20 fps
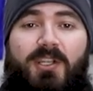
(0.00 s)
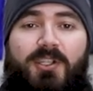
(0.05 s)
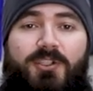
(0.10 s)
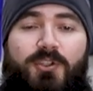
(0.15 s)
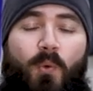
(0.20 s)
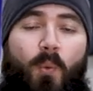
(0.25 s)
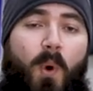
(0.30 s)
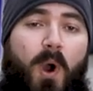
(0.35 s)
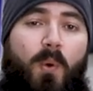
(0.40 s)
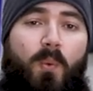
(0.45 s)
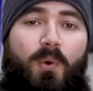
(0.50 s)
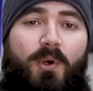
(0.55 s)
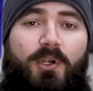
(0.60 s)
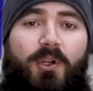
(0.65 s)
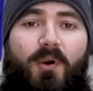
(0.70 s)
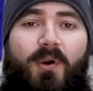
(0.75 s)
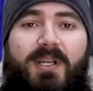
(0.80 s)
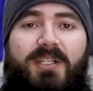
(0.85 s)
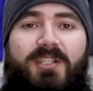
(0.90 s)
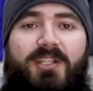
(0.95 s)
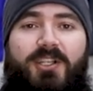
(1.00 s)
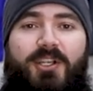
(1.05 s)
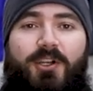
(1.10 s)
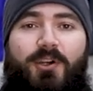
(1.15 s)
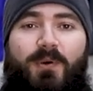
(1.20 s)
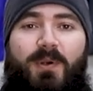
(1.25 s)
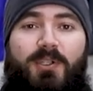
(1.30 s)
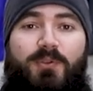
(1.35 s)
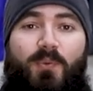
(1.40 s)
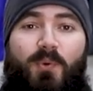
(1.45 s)
So what we're going to
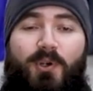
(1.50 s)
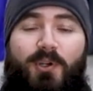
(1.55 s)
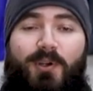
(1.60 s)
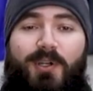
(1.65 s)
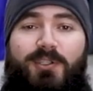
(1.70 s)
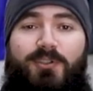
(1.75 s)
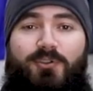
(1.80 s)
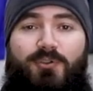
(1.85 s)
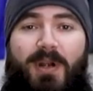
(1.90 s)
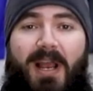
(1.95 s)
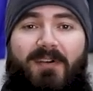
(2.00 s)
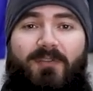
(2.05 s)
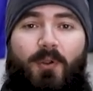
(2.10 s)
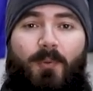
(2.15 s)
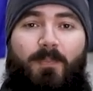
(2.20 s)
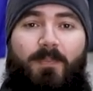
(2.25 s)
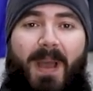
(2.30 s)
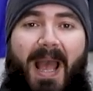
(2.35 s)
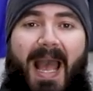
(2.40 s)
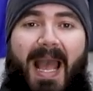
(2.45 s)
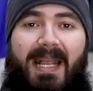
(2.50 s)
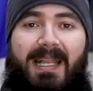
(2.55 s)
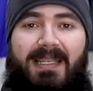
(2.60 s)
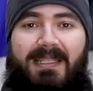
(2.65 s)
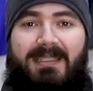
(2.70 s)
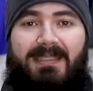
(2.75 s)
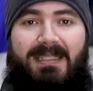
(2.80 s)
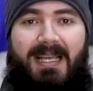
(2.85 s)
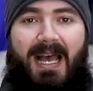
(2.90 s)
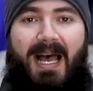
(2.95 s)
do is we're going to travel back
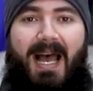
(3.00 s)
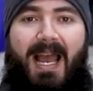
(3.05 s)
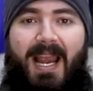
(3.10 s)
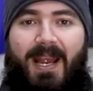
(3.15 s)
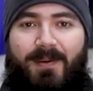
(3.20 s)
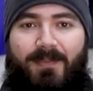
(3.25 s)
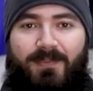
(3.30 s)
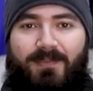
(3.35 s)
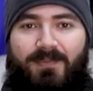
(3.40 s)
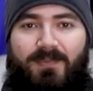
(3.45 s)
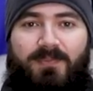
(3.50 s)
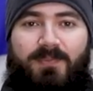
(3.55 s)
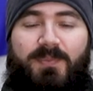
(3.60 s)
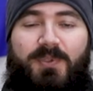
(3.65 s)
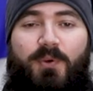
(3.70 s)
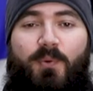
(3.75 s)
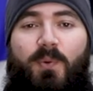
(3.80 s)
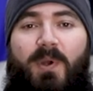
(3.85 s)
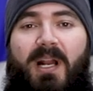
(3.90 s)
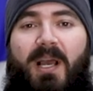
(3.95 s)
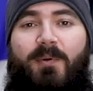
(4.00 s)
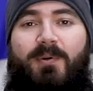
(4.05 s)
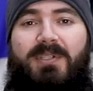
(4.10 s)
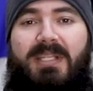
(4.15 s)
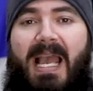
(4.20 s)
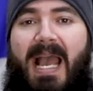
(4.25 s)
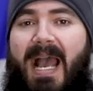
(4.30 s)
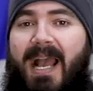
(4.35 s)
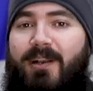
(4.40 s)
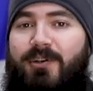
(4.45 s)
in time to when I
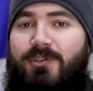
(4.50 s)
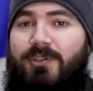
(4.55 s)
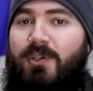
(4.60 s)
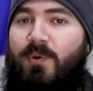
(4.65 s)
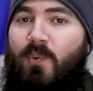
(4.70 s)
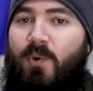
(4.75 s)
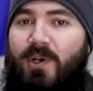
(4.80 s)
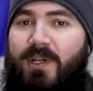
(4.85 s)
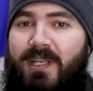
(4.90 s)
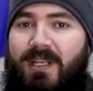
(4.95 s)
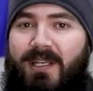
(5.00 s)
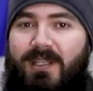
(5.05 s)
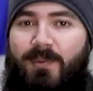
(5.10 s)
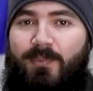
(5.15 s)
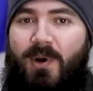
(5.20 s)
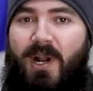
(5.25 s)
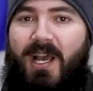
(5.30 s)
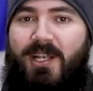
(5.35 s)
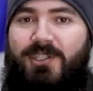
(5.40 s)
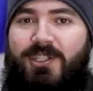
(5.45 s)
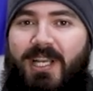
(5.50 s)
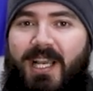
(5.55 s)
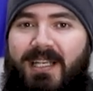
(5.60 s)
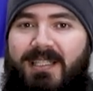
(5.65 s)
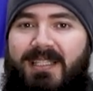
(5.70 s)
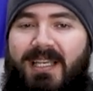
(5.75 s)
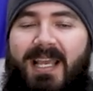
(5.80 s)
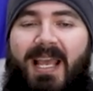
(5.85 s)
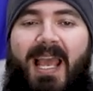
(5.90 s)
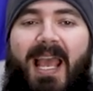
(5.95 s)
was actually working on the
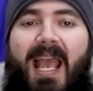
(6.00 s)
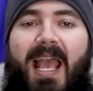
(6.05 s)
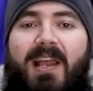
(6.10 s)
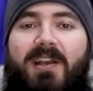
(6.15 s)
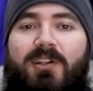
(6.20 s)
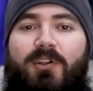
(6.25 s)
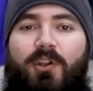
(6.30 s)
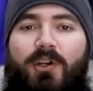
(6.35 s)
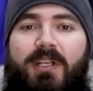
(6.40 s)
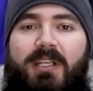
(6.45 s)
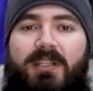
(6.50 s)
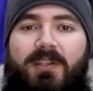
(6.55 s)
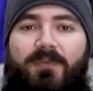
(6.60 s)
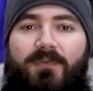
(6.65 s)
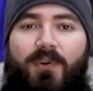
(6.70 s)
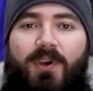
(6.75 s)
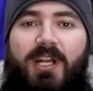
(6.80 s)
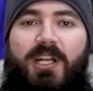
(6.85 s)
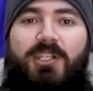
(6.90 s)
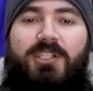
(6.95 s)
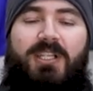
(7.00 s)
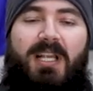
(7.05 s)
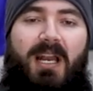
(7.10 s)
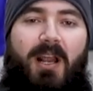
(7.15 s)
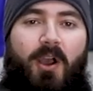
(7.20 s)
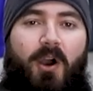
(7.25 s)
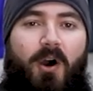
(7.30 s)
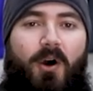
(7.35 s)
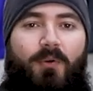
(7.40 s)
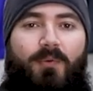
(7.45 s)
project and look at the footage that
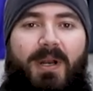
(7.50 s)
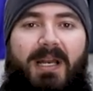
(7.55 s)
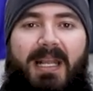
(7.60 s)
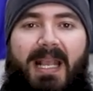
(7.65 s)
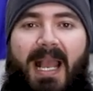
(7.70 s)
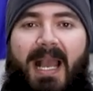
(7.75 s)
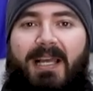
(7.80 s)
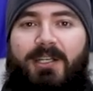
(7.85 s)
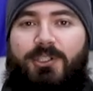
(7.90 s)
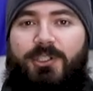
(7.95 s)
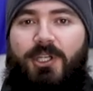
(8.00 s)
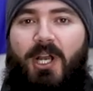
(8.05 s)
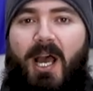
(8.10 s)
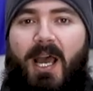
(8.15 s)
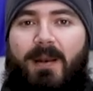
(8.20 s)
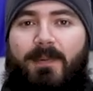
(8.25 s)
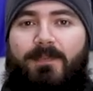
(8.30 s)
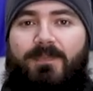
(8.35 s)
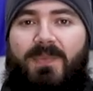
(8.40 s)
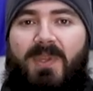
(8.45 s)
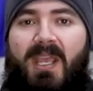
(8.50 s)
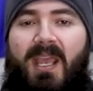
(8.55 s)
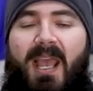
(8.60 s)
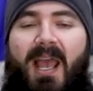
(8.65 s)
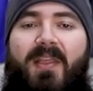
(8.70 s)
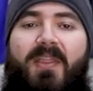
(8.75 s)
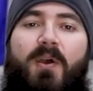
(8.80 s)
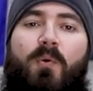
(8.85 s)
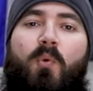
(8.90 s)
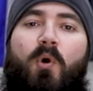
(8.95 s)
I already had shot,
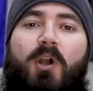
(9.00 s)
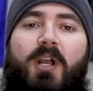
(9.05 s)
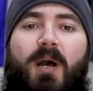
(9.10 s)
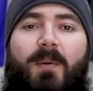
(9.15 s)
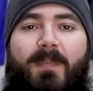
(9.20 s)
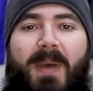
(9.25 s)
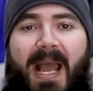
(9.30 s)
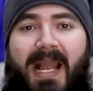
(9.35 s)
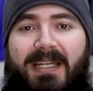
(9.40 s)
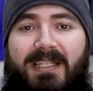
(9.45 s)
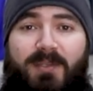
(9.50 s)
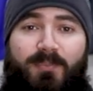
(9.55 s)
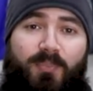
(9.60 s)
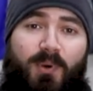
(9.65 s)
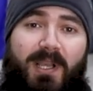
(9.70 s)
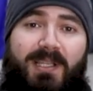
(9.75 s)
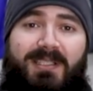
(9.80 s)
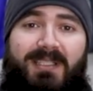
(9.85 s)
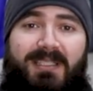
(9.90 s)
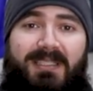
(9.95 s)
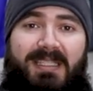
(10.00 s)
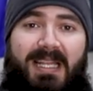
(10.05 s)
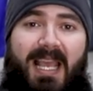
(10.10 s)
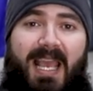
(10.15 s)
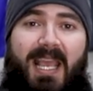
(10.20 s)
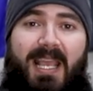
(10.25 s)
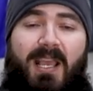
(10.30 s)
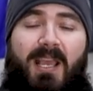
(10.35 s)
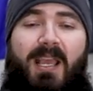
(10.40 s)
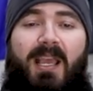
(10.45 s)
and then we'll come back to present
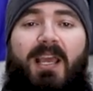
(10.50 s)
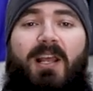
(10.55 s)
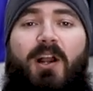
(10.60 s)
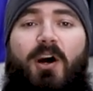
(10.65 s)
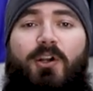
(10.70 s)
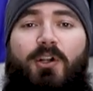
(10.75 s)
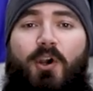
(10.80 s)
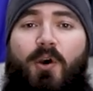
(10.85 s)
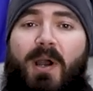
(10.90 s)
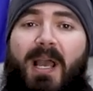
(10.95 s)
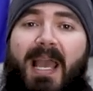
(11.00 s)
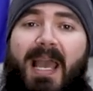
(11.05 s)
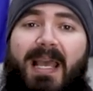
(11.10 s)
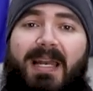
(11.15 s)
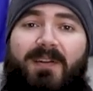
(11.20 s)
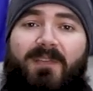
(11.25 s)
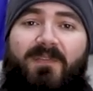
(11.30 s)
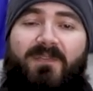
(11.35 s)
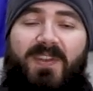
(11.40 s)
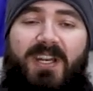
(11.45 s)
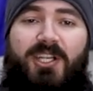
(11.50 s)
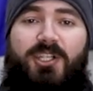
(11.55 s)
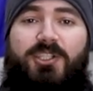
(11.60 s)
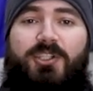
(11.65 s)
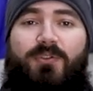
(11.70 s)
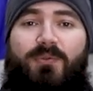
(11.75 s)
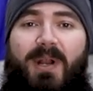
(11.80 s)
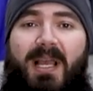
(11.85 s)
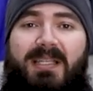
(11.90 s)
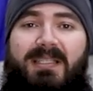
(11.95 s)
day and I'll go ahead and
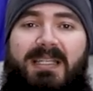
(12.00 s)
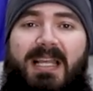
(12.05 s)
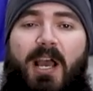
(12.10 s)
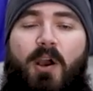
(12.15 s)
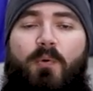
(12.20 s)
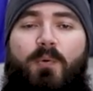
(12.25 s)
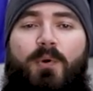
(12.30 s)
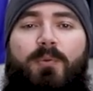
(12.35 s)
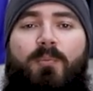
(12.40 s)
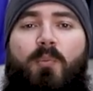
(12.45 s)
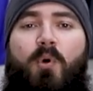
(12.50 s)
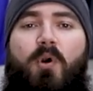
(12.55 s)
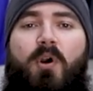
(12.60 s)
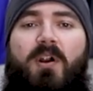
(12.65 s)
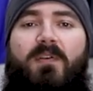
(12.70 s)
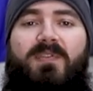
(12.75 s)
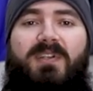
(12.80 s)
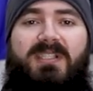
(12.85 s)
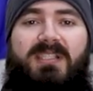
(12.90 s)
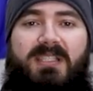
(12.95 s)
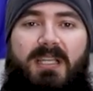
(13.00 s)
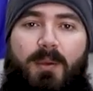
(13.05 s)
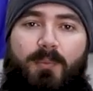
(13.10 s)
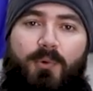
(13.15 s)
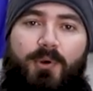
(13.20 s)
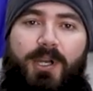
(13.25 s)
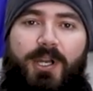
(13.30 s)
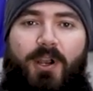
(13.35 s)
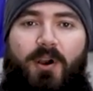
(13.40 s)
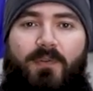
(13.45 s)
finish the rest out with more of a
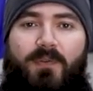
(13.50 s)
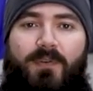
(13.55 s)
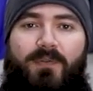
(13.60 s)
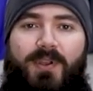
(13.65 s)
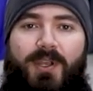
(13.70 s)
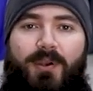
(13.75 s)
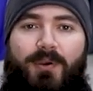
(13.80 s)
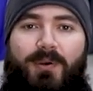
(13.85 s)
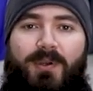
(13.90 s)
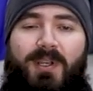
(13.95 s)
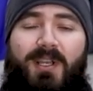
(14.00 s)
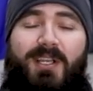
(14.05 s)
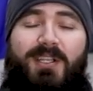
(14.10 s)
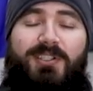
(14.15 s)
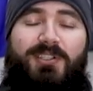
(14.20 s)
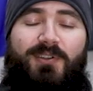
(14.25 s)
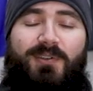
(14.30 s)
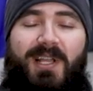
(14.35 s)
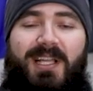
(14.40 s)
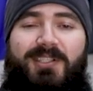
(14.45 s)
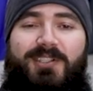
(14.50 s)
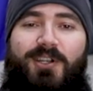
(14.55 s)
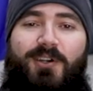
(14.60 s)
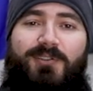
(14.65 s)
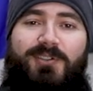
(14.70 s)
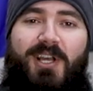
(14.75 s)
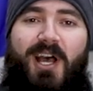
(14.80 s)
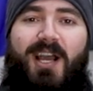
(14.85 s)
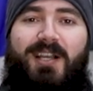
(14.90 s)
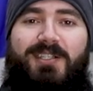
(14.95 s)
summary overview. So let's
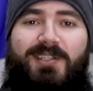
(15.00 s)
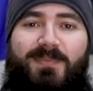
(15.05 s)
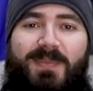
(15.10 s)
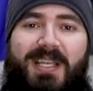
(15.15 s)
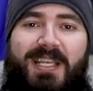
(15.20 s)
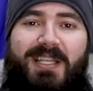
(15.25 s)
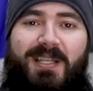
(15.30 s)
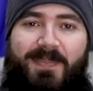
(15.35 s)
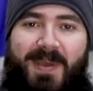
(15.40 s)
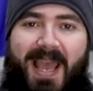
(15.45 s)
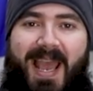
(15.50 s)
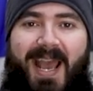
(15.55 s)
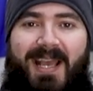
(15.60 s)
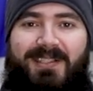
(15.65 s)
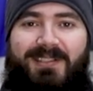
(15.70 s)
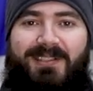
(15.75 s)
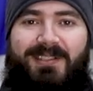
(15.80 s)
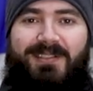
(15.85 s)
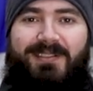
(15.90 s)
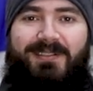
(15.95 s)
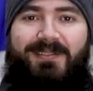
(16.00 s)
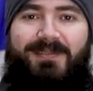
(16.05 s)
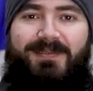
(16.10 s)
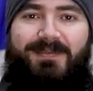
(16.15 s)
go talk to me in the past.